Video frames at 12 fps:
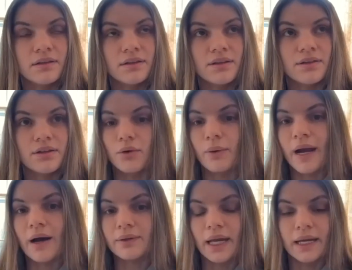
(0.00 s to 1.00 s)
the
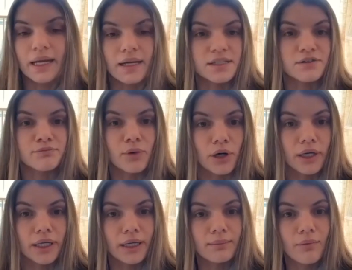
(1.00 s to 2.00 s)
ground, I guess, of
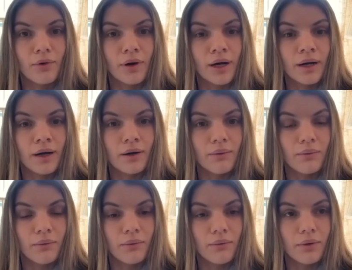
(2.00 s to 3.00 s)
marketing more
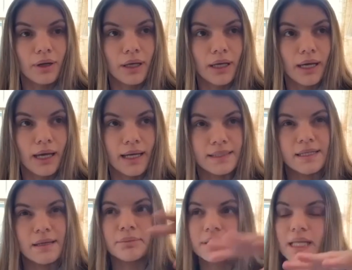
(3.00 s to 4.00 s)
as
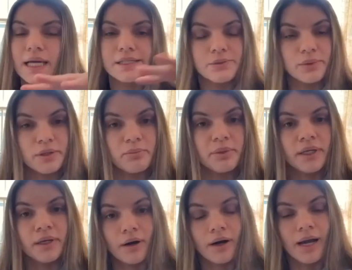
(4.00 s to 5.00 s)
it blends with the
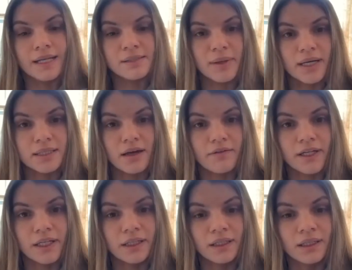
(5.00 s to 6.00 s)
PR aspect of it
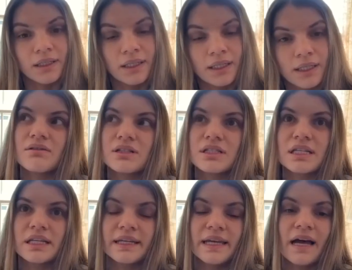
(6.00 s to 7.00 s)
to
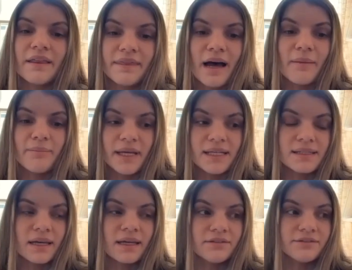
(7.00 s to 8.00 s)
get that
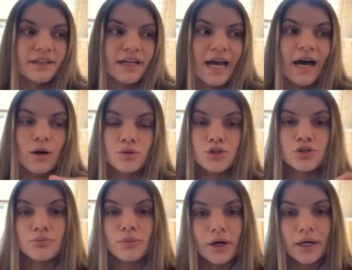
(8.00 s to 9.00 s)
baseline of how to
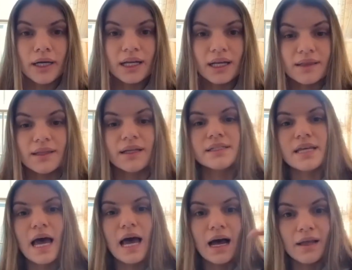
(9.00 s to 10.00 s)
market and then
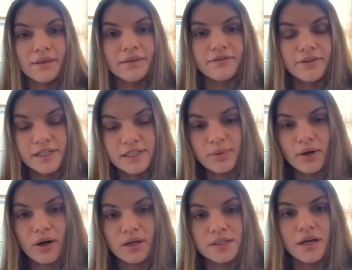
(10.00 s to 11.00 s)
to add the Facebook
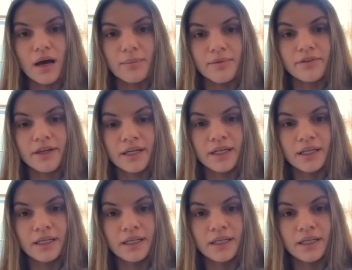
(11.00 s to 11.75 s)
on top of it